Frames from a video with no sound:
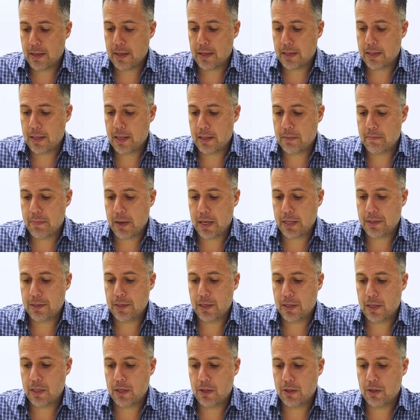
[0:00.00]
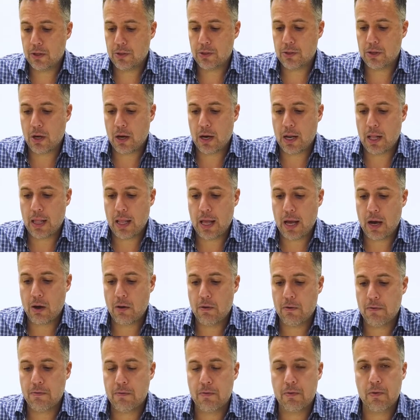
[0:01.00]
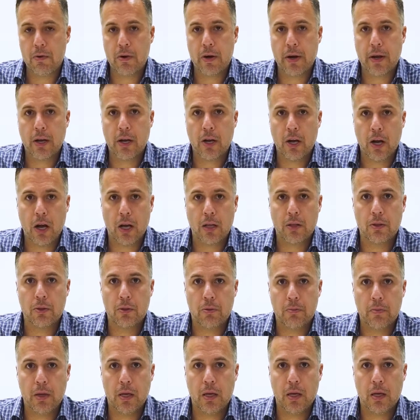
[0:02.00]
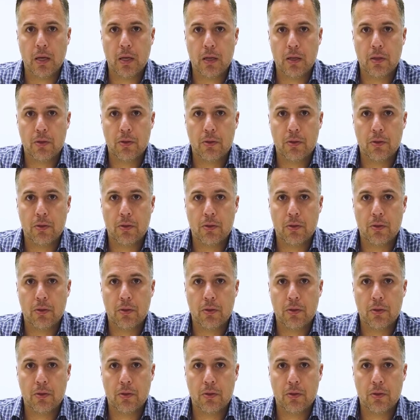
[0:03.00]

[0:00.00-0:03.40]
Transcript: uh, that basically does not allow for a cut to be